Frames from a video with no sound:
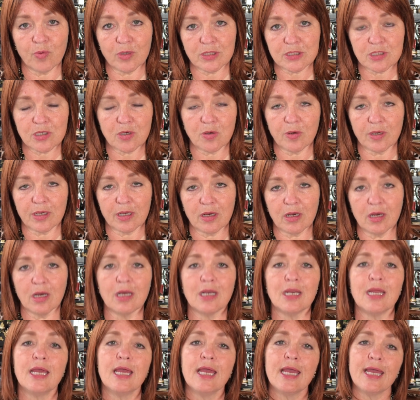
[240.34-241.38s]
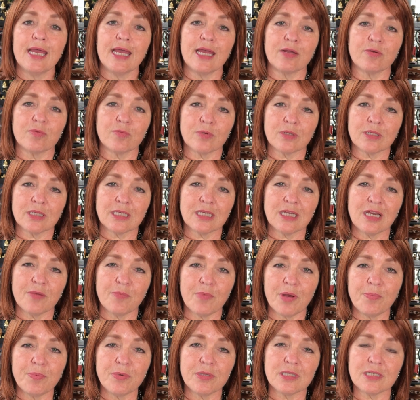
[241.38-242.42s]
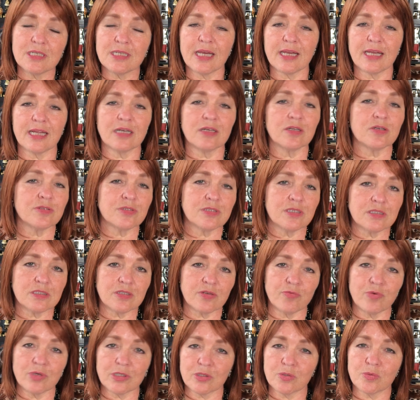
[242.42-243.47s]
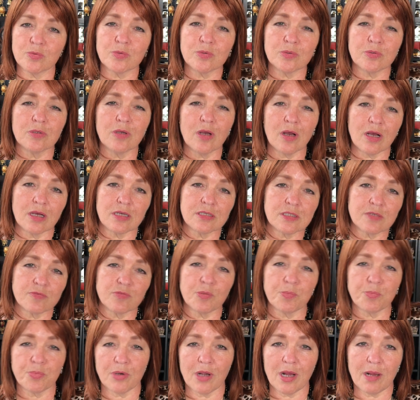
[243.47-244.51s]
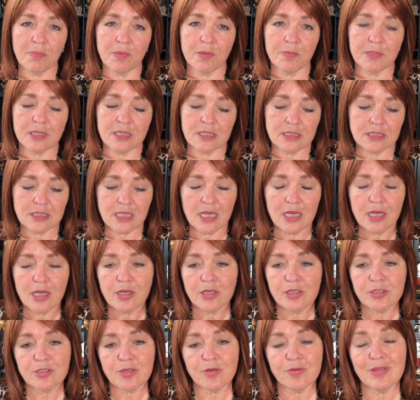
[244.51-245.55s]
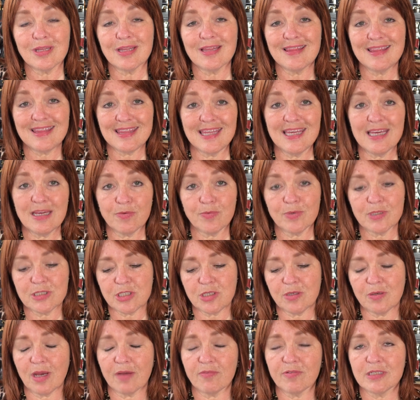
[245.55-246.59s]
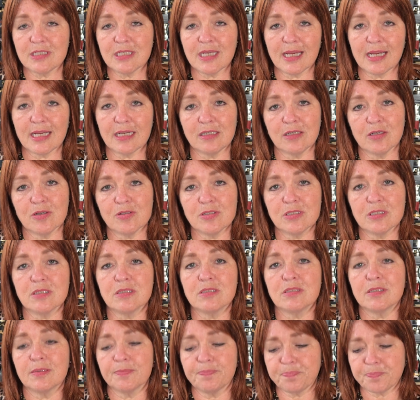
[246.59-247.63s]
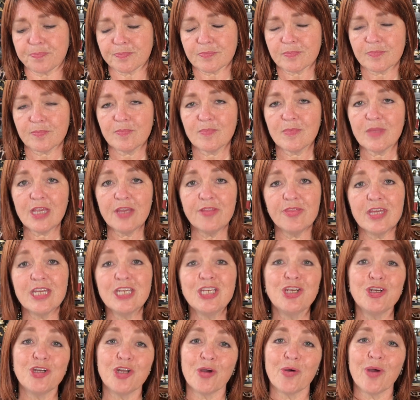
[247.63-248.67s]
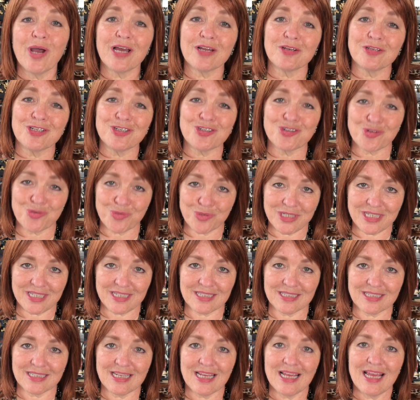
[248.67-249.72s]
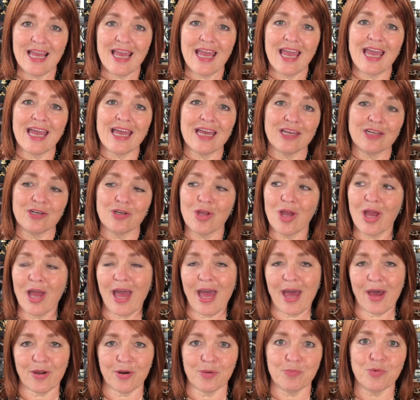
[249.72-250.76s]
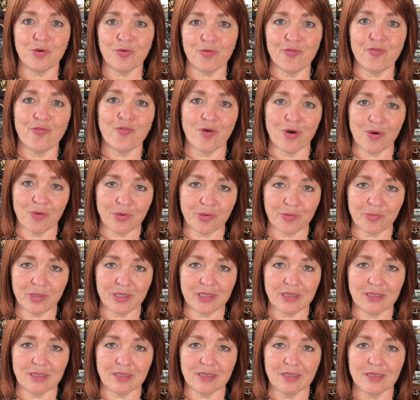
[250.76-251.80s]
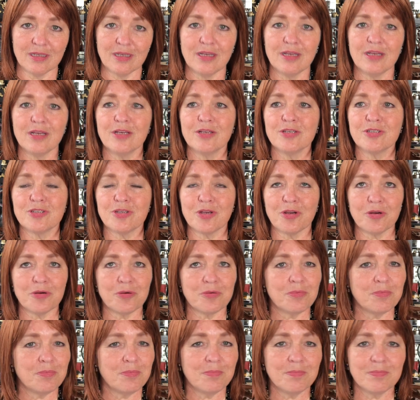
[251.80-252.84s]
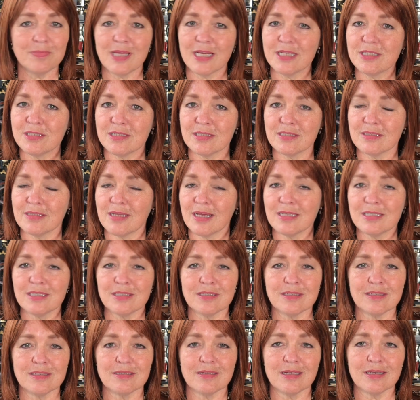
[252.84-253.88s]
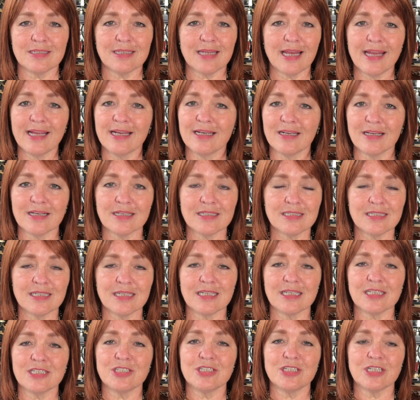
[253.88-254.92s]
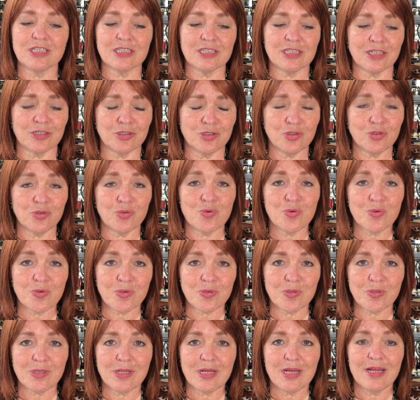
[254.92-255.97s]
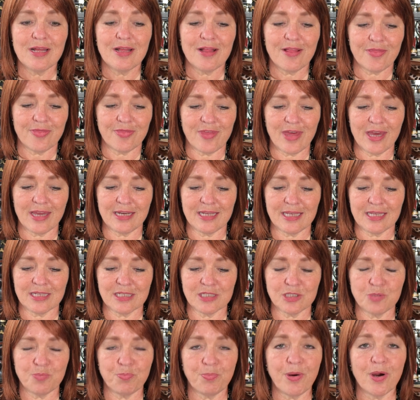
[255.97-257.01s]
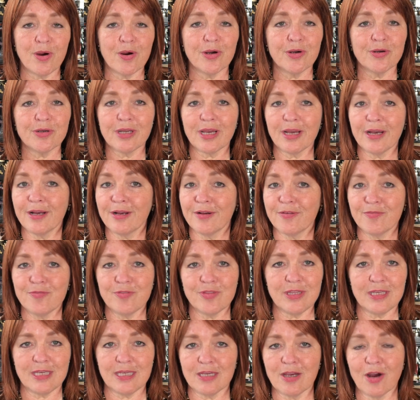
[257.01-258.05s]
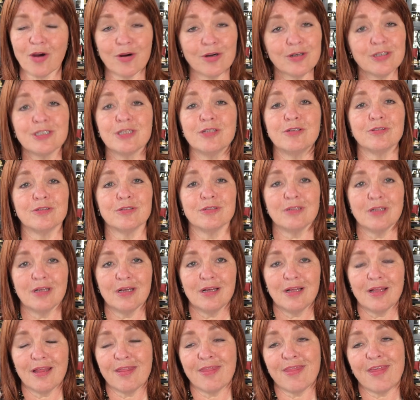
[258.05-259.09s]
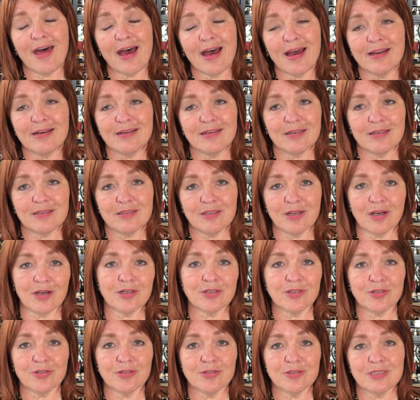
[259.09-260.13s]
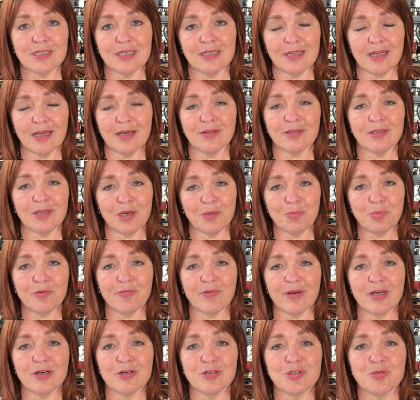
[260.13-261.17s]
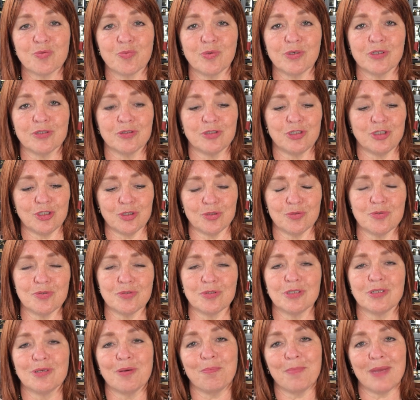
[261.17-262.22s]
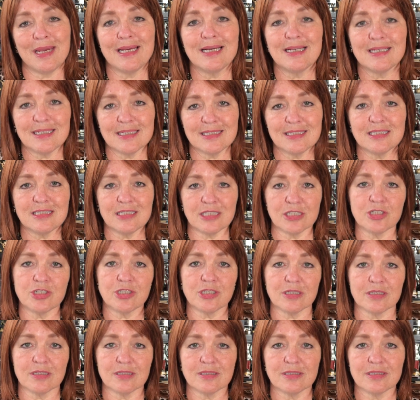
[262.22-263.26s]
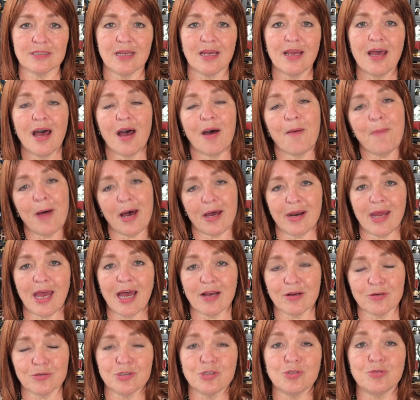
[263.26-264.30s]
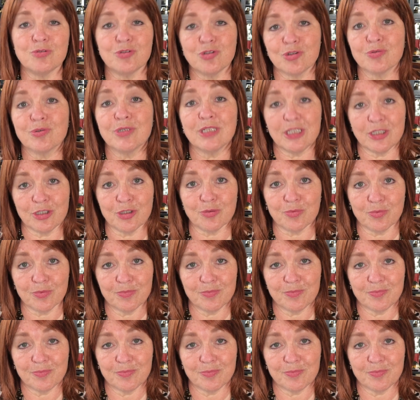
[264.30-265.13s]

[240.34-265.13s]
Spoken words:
what's going on and really come up with a diagnosis of what the root cause of the problem is, so that then once you have a diagnosis, then you know how to treat it and how to move forward with it. So that's a diagnostic is just a tool that is part of the arsenal that doctors and healthcare providers will use to make decisions about how to treat you.